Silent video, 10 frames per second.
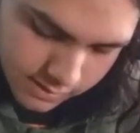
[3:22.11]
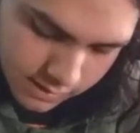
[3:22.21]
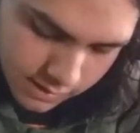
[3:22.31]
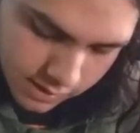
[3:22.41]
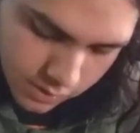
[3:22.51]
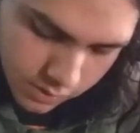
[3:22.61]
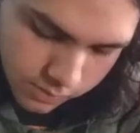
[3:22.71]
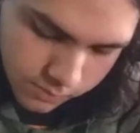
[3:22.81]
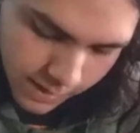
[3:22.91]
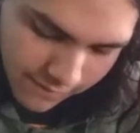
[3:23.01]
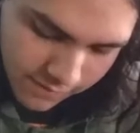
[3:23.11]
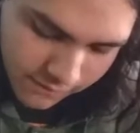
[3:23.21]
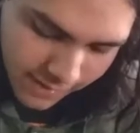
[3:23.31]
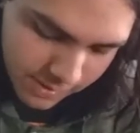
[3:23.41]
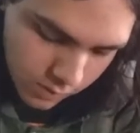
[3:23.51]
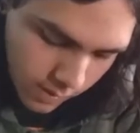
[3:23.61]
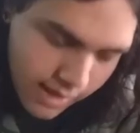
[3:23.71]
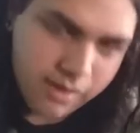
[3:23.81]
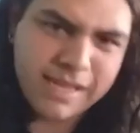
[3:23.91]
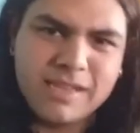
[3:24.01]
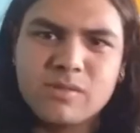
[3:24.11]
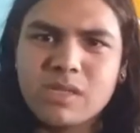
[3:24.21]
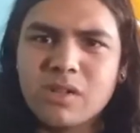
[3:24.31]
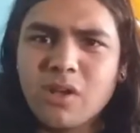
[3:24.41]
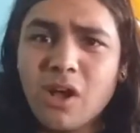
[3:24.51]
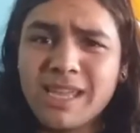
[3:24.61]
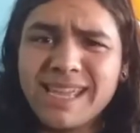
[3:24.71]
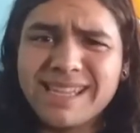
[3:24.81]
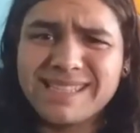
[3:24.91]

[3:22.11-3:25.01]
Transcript: you haven't bathed in a while and you start talking,